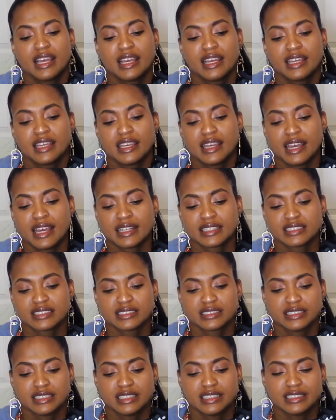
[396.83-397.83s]
he
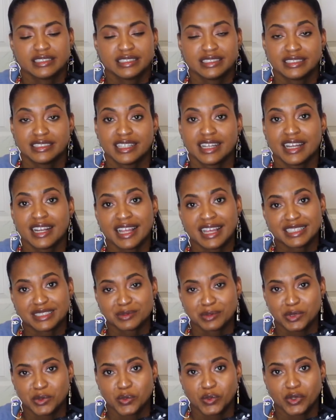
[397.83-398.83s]
actually did not
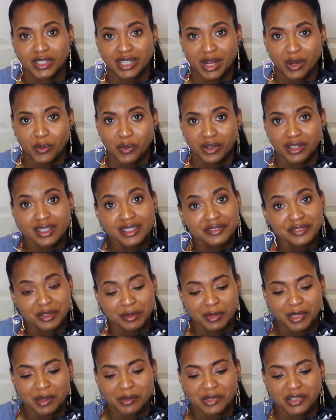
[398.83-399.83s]
ask me what I wanted for
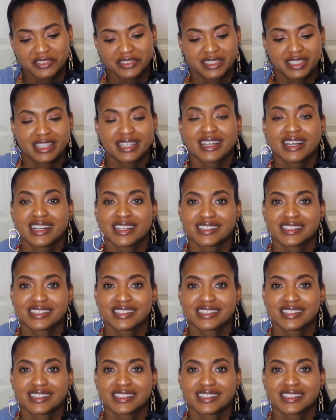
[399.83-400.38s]
my birthday.